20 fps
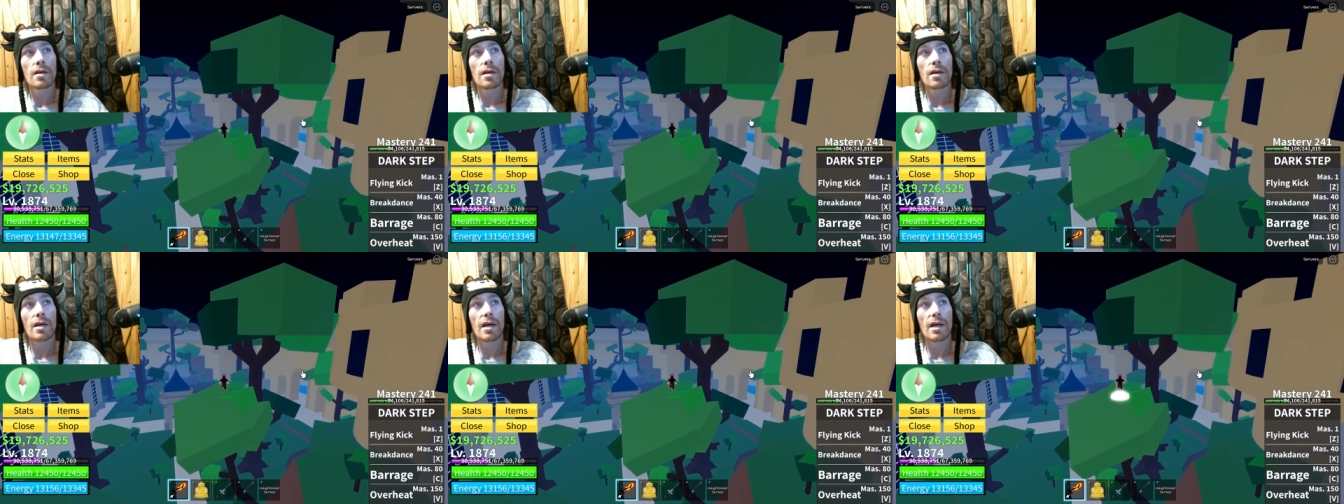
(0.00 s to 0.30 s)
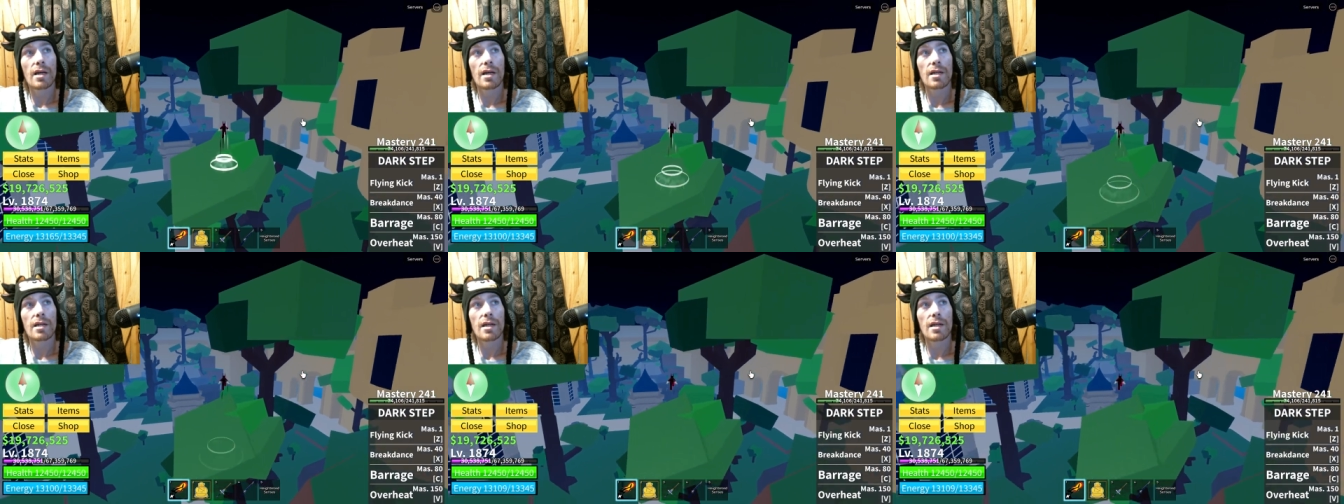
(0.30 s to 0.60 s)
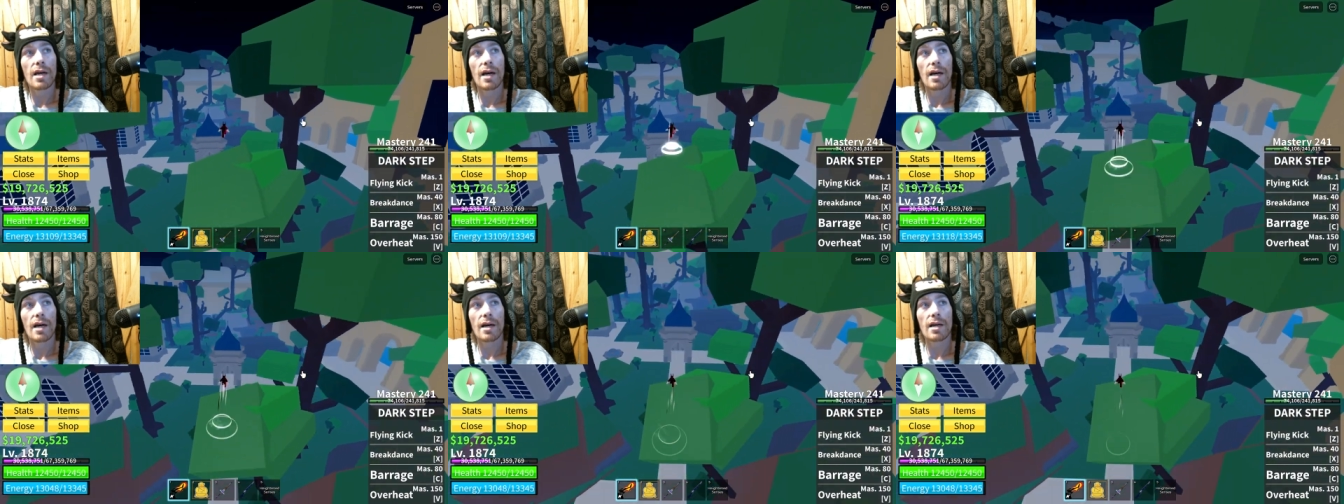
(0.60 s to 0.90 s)
And
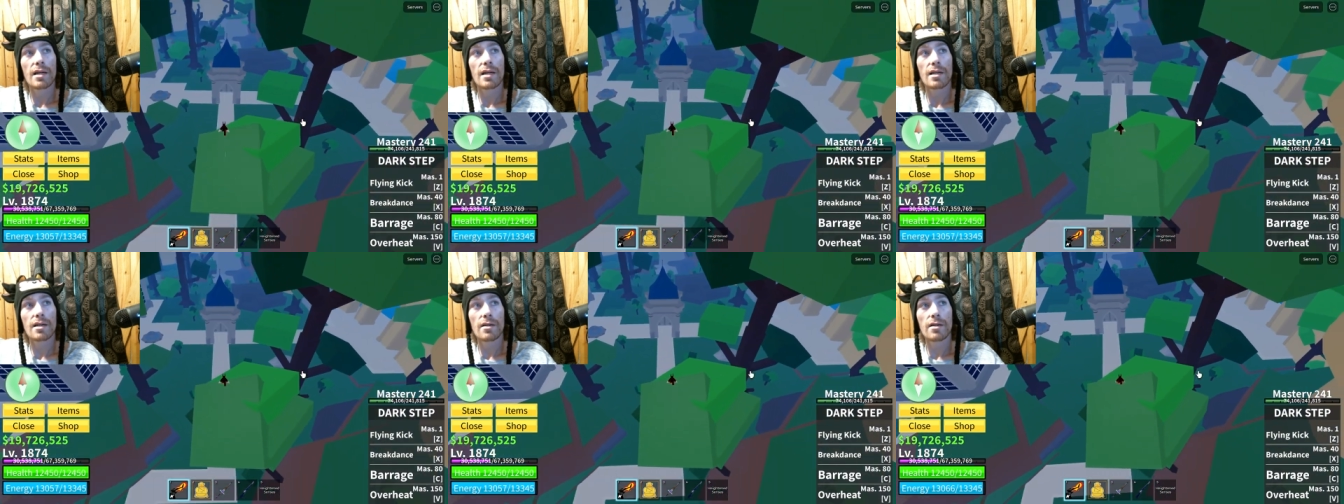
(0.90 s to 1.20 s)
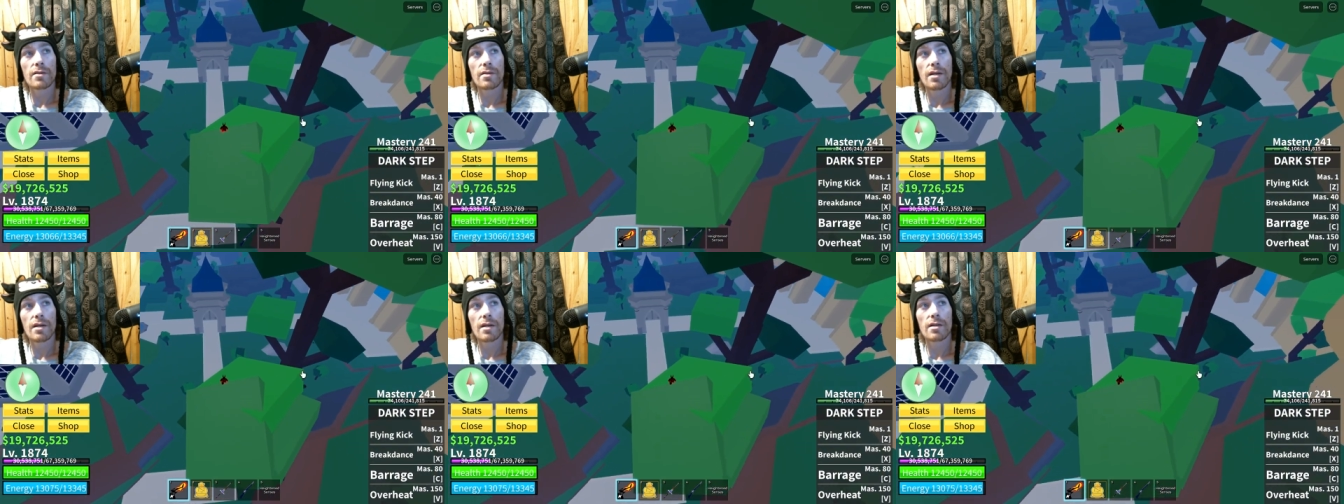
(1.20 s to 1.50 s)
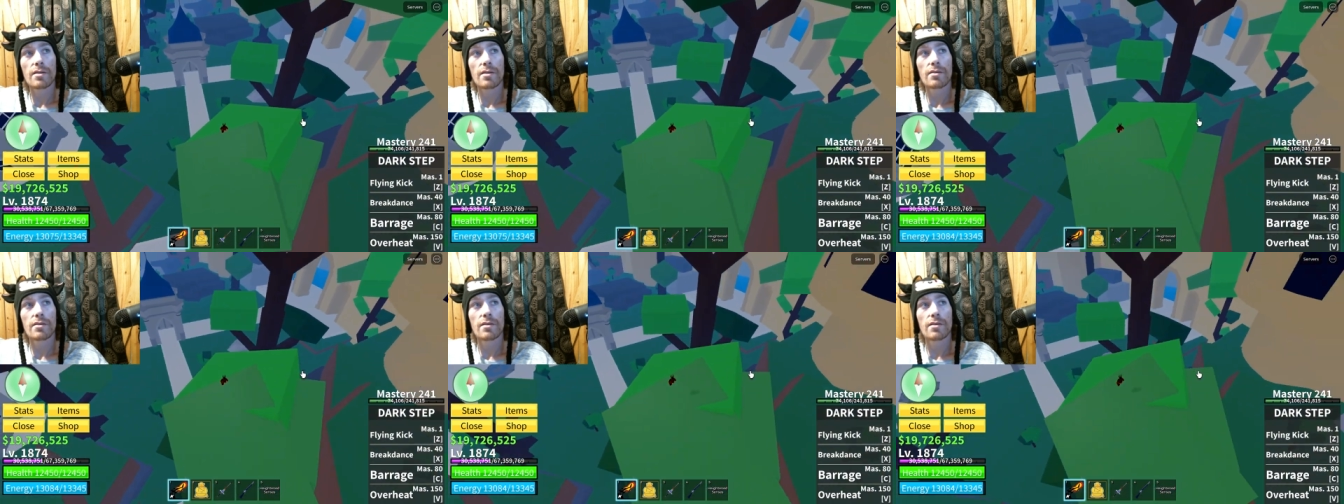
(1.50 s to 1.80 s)
I don't
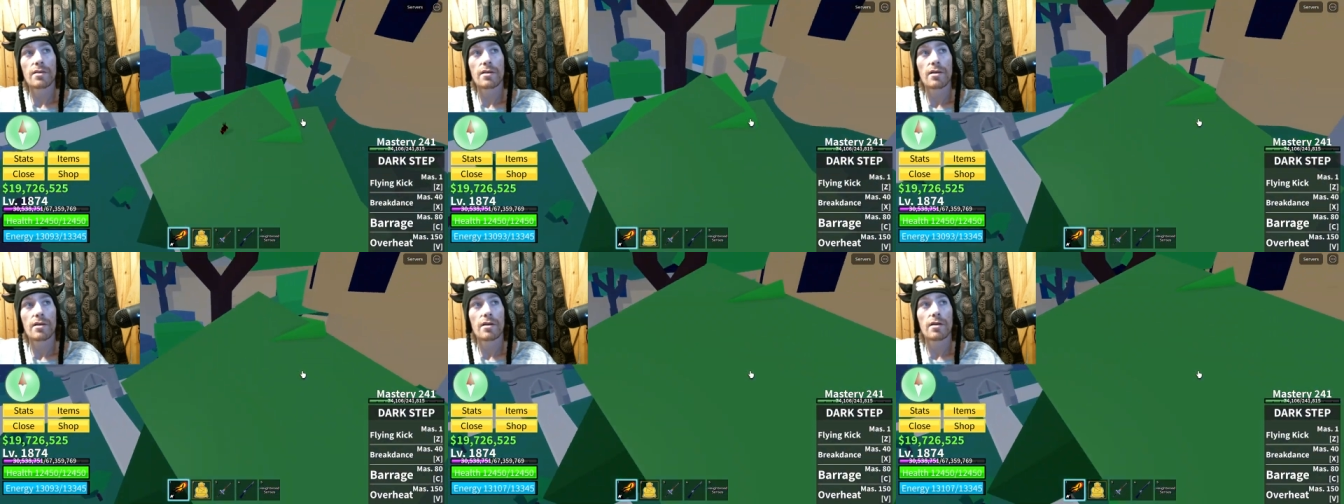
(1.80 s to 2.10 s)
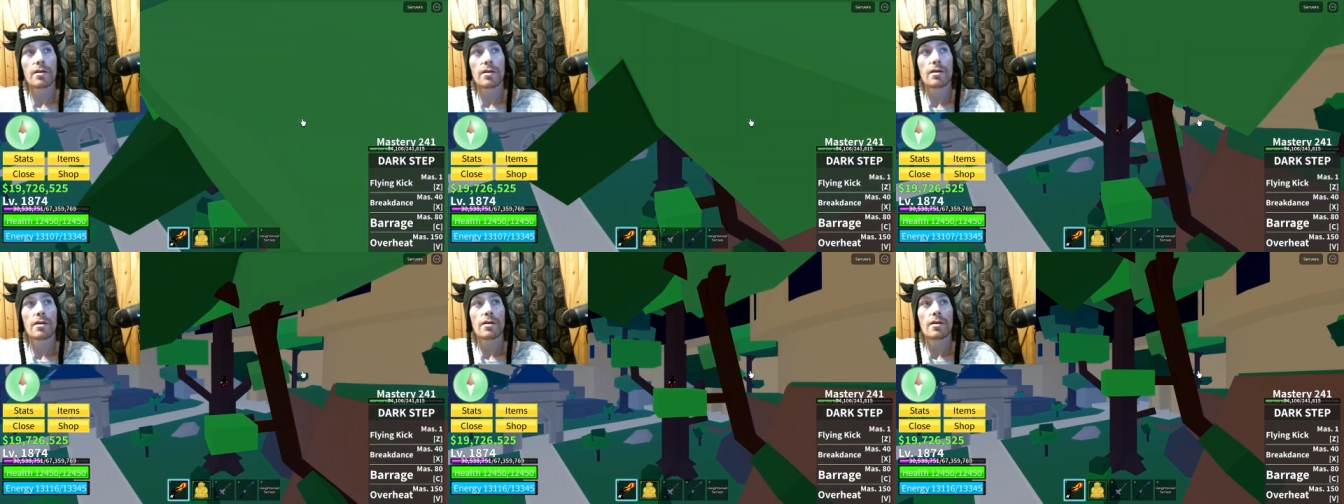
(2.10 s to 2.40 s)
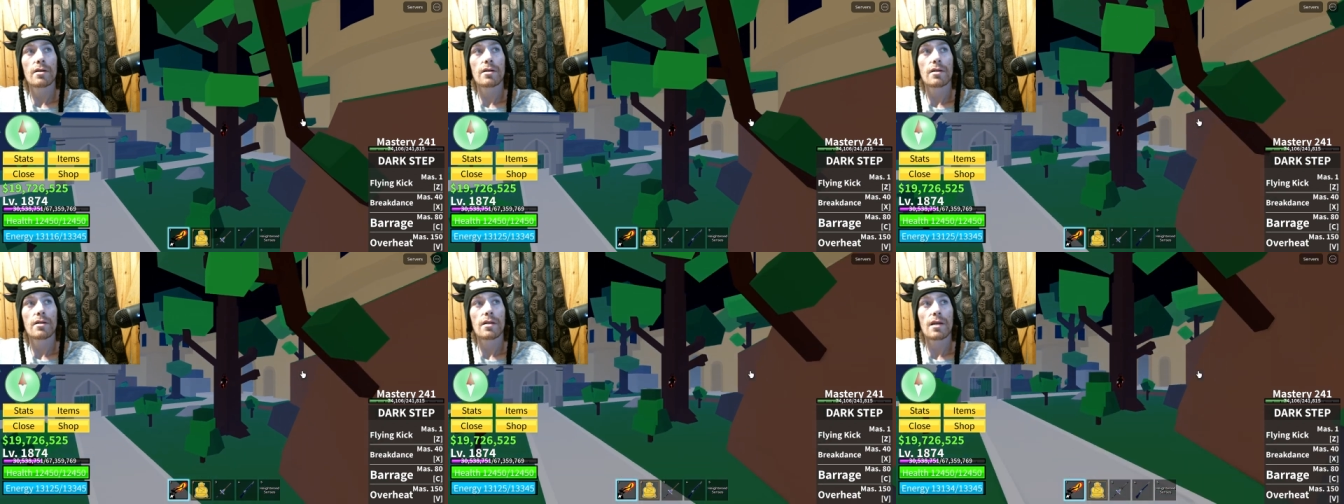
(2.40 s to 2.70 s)
know,
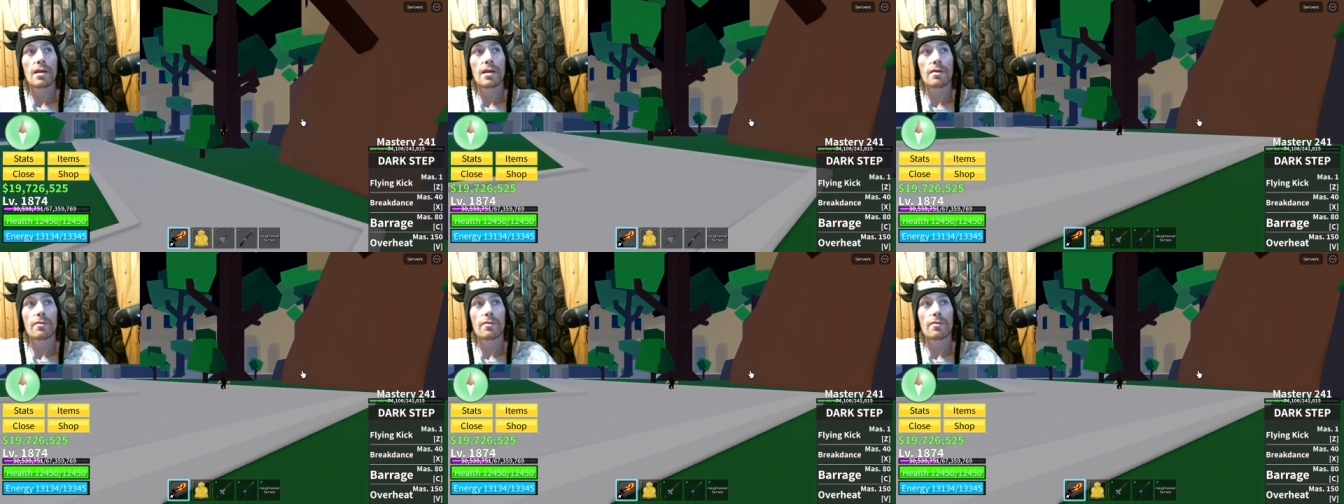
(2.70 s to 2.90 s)
like,